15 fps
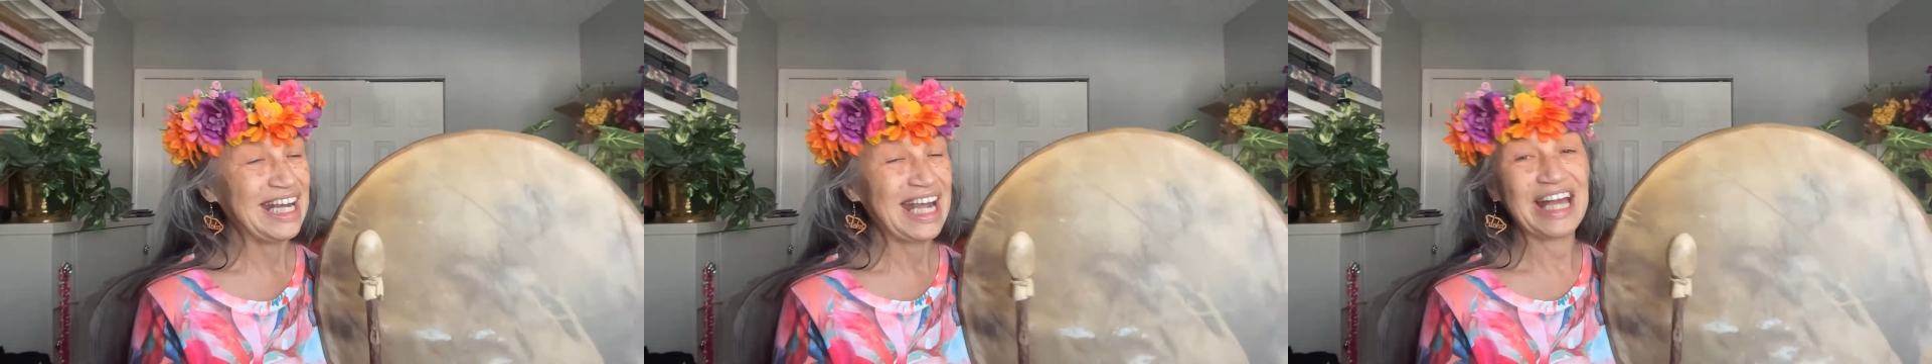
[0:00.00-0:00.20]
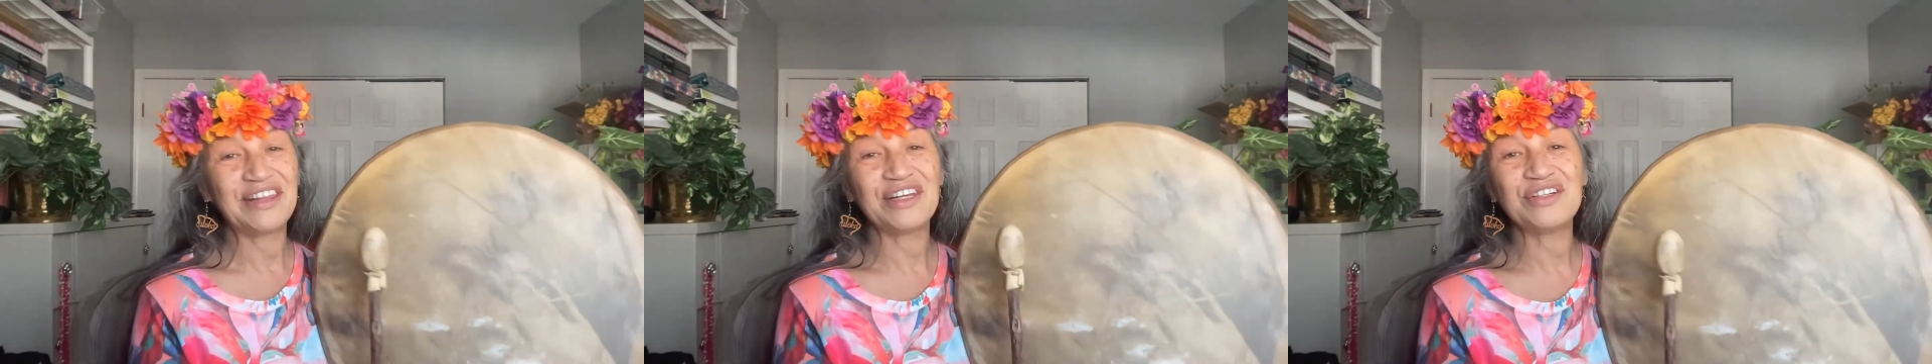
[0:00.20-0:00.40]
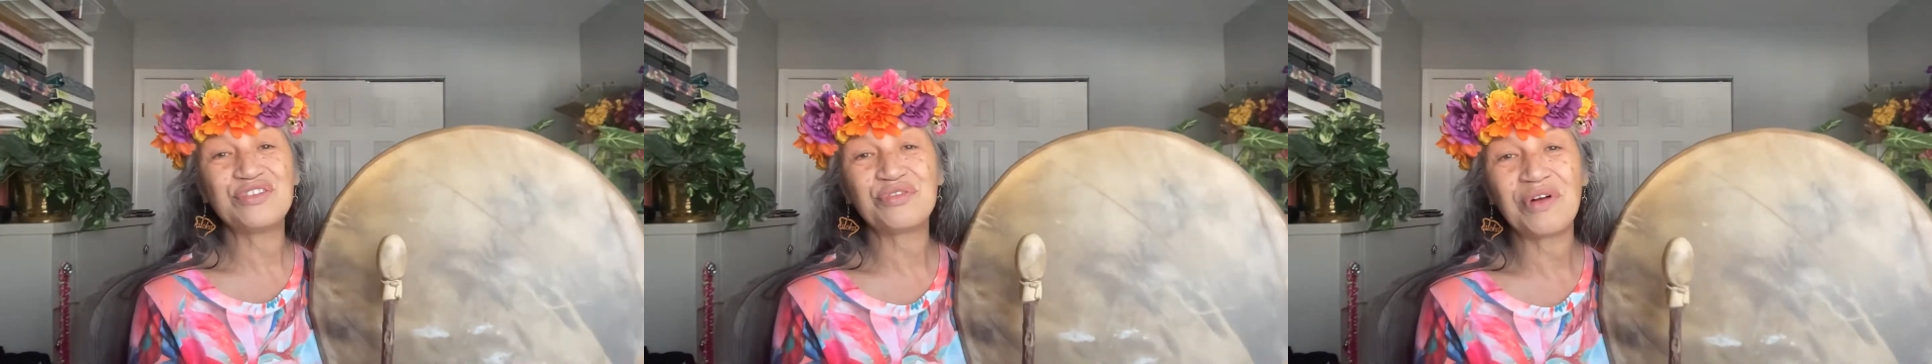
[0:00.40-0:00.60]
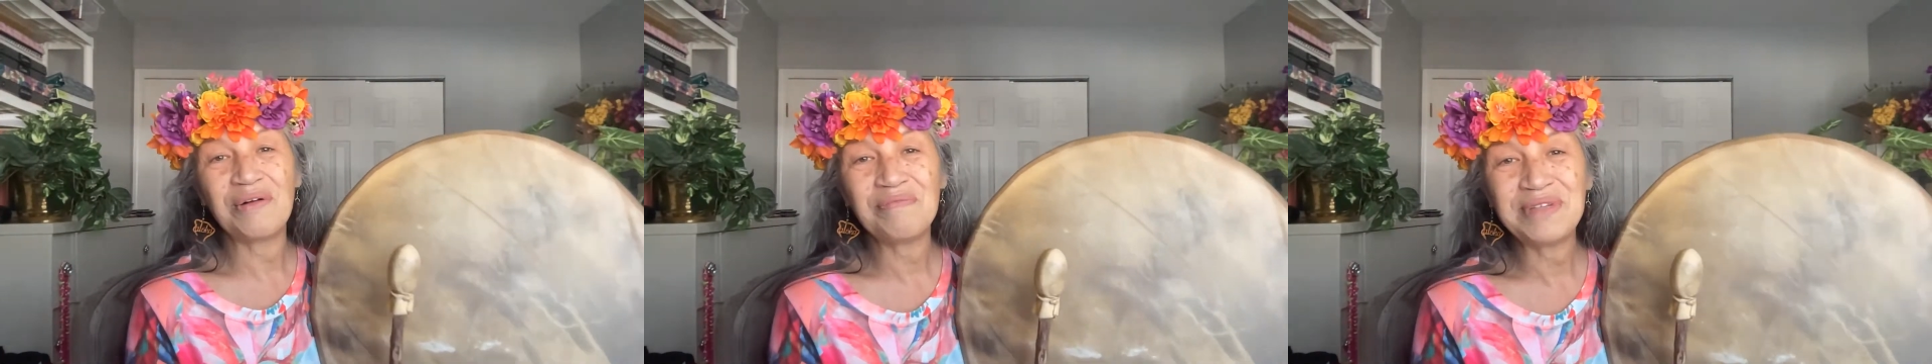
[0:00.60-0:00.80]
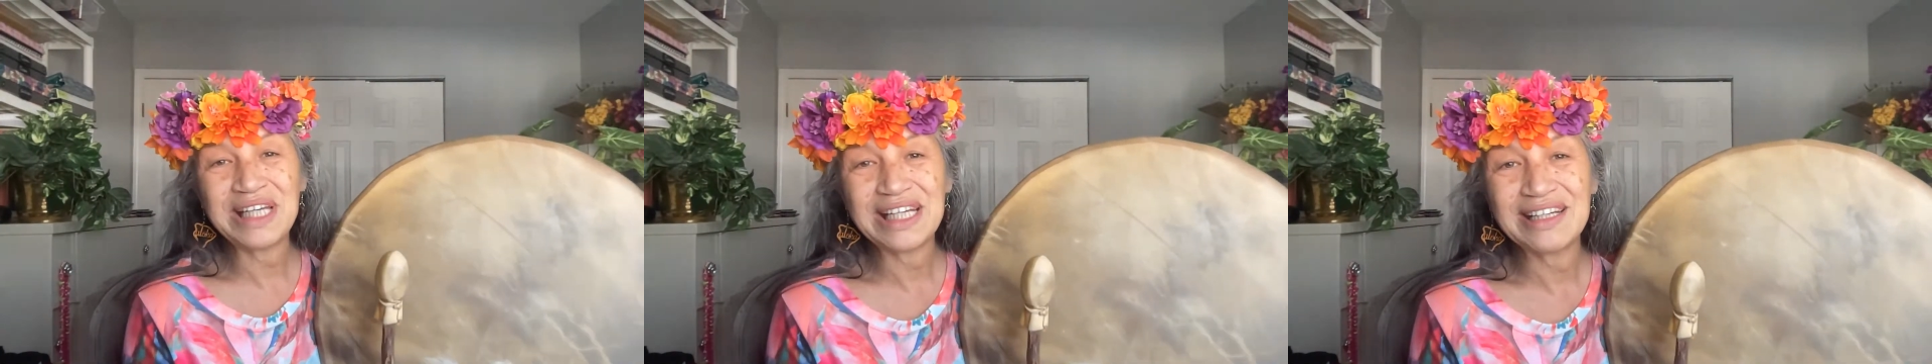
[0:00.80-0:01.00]
And the
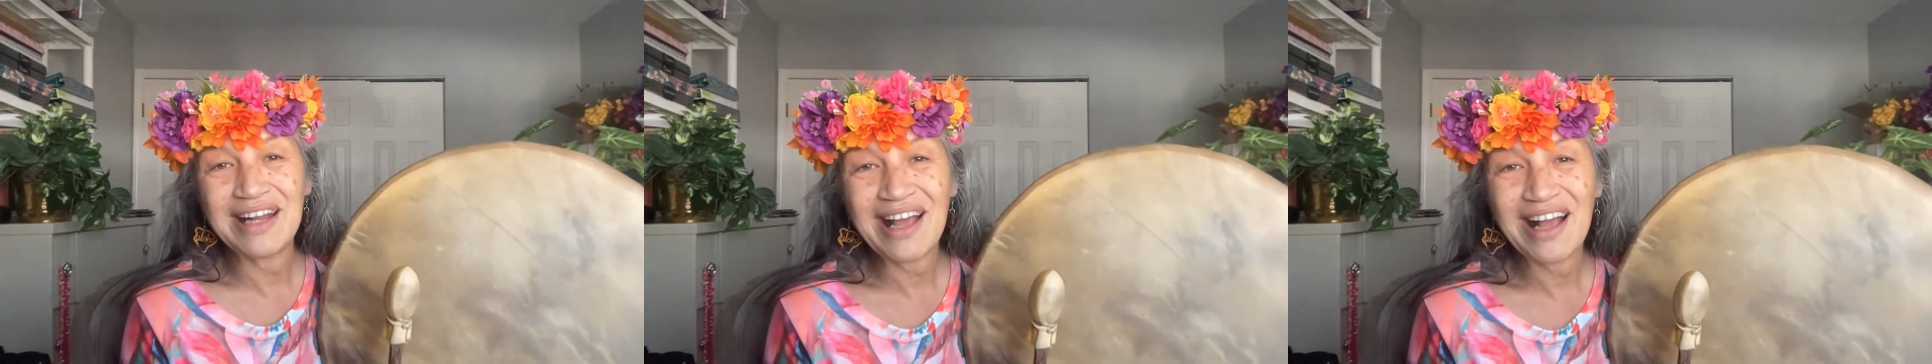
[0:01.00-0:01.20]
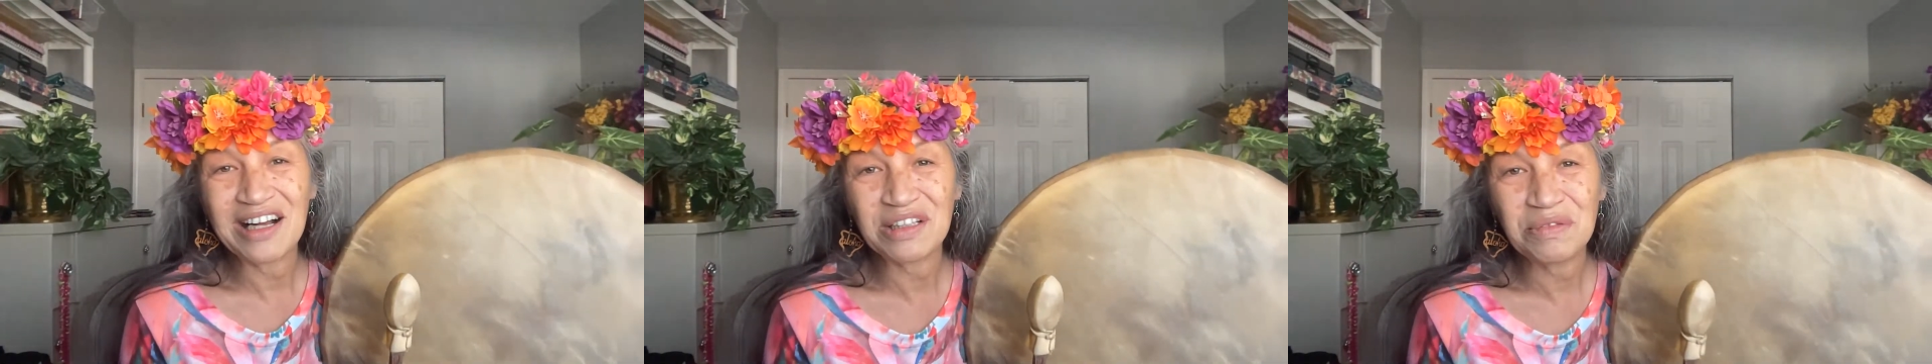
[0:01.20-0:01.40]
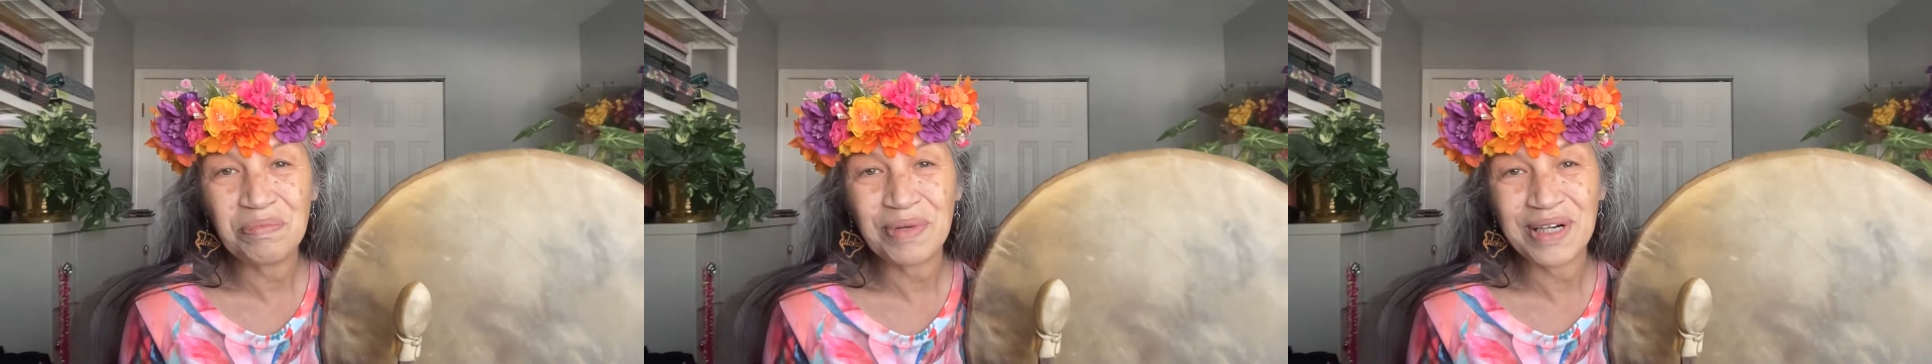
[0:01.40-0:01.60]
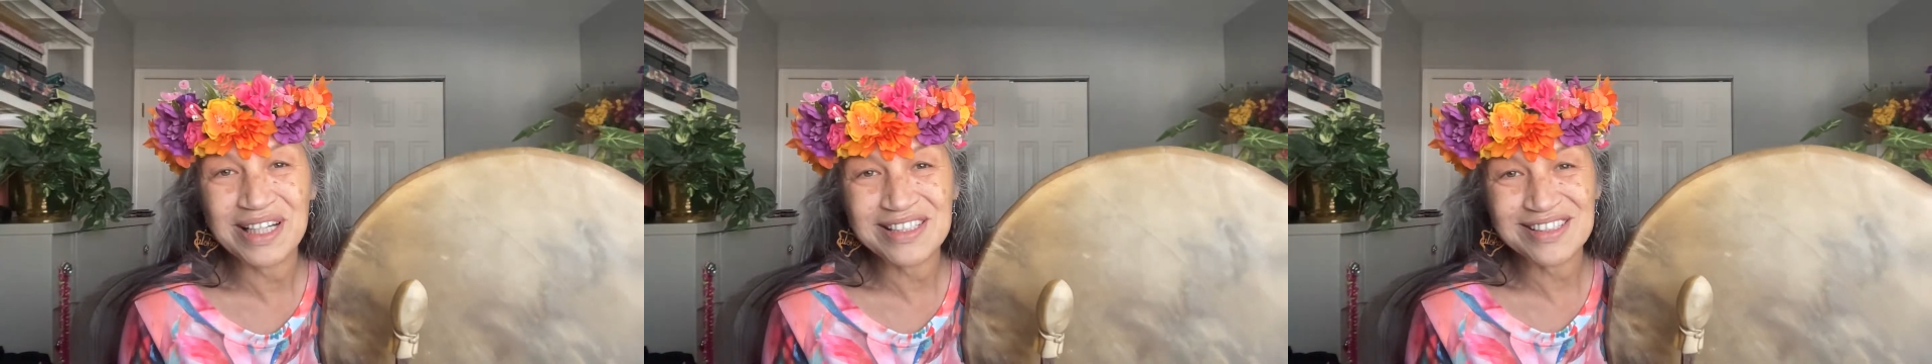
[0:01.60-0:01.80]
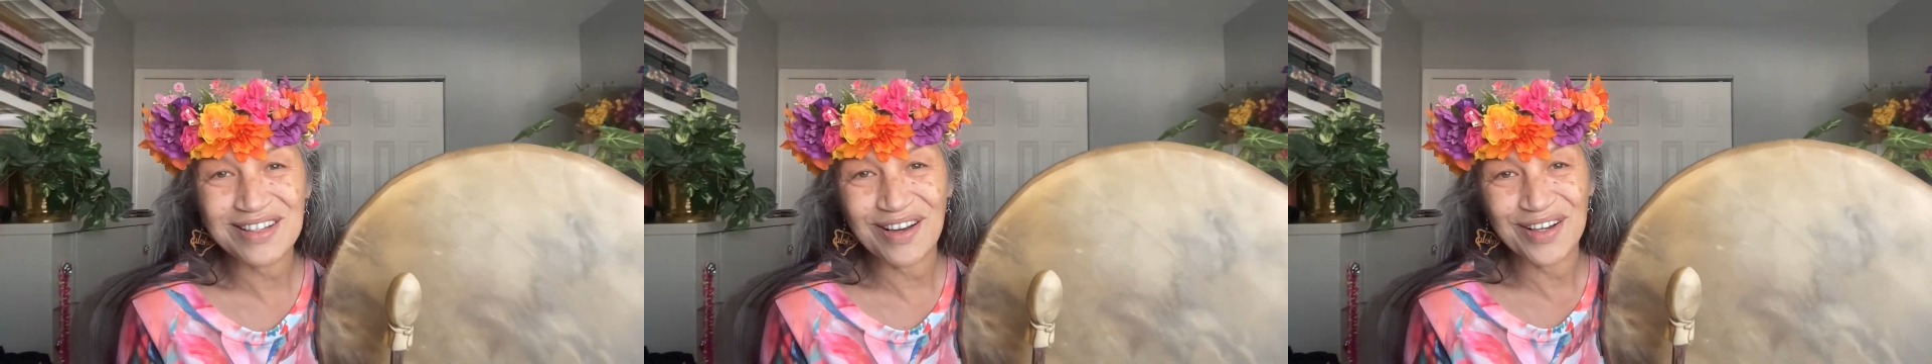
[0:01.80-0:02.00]
drum can help
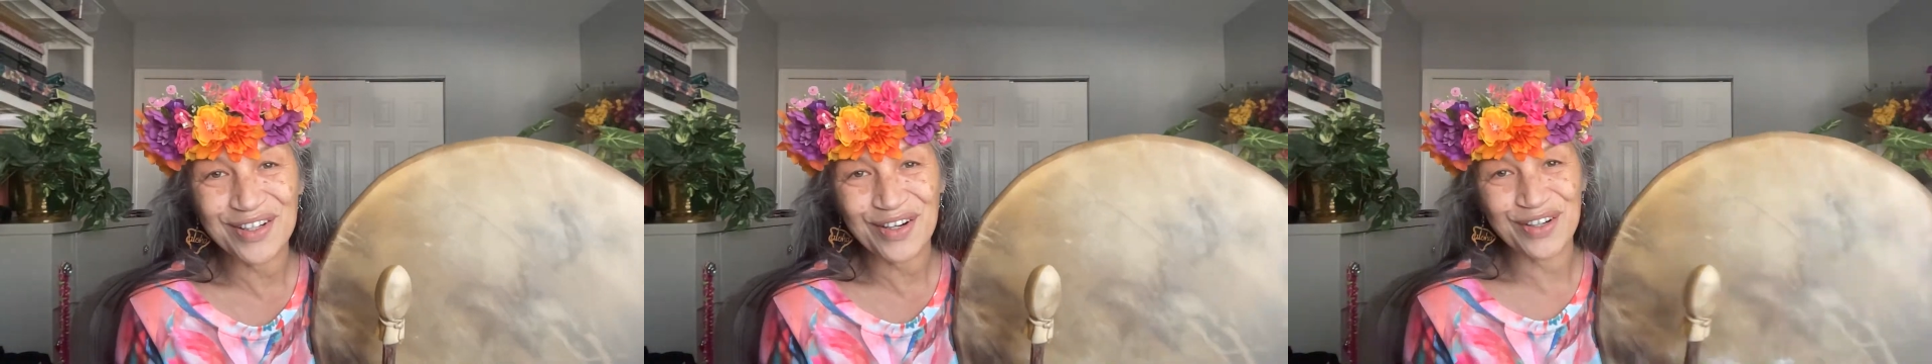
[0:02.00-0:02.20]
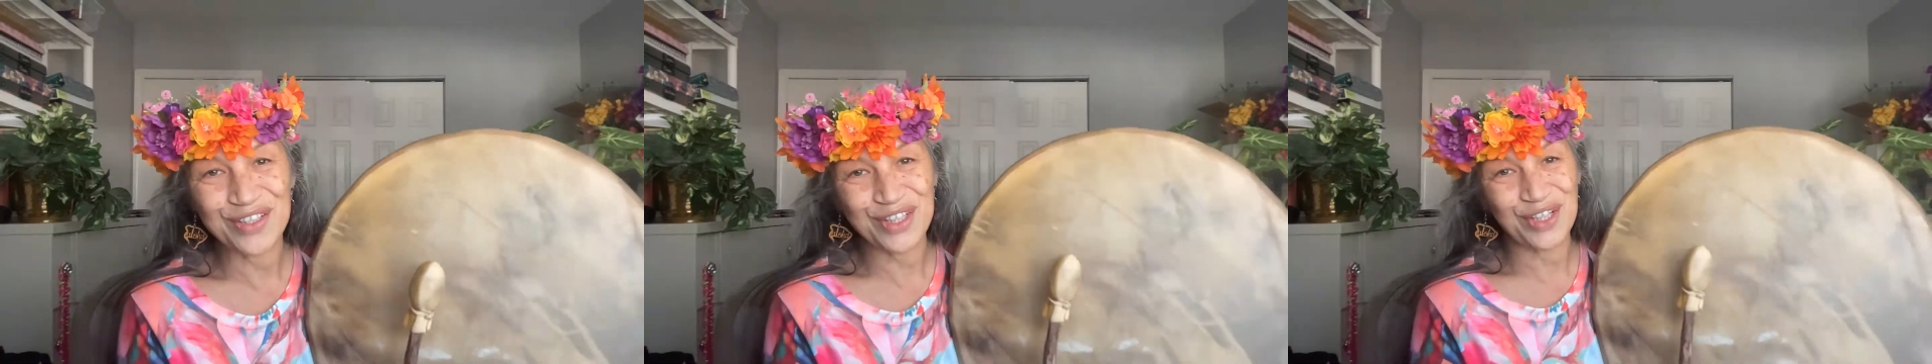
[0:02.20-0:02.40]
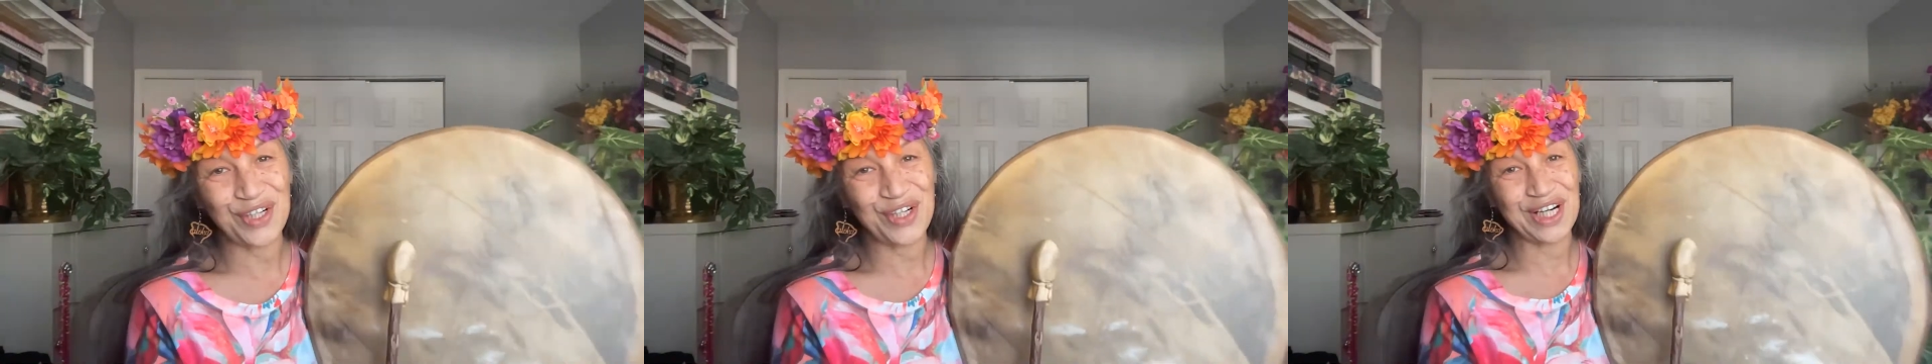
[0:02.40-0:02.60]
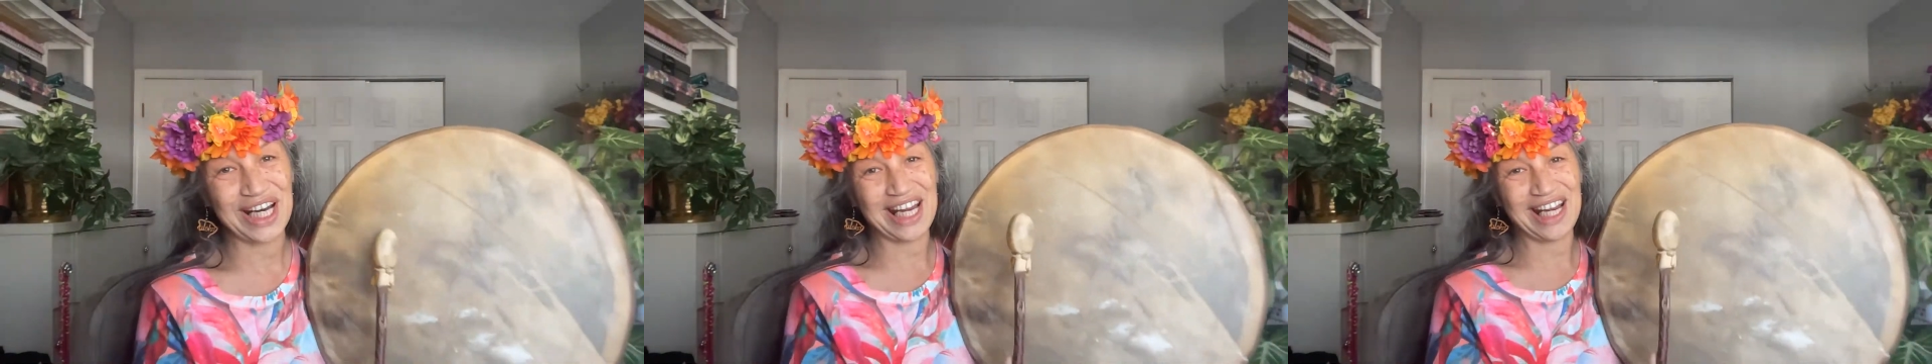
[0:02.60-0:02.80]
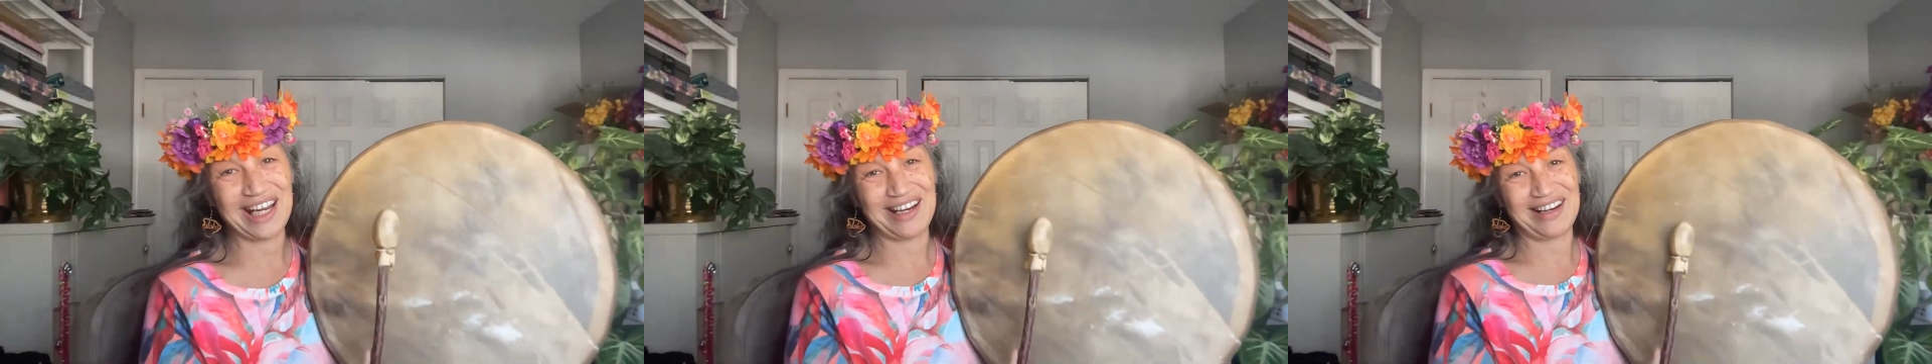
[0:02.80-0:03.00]
us on our journey.